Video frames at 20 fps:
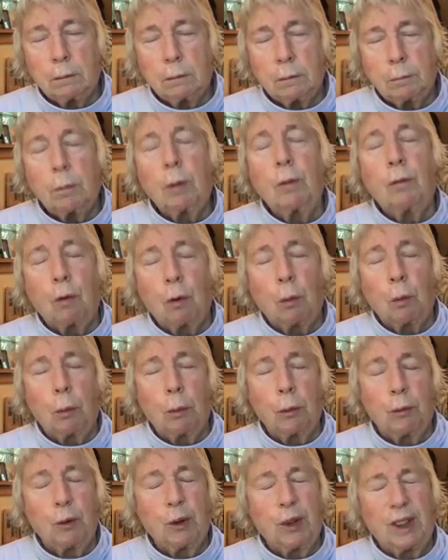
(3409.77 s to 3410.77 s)
before
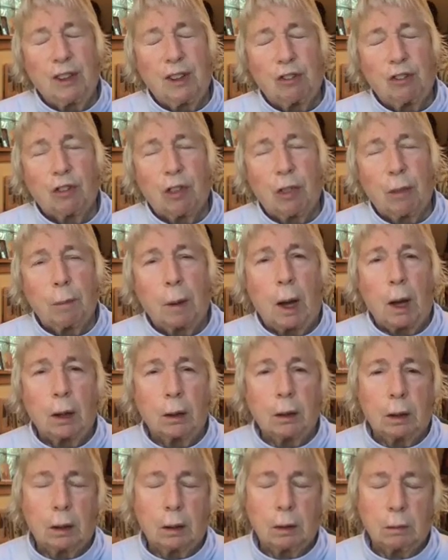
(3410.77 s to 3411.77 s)
we release the
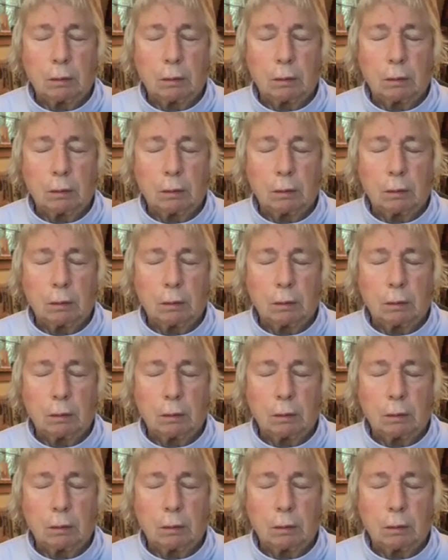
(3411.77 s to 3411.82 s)
body?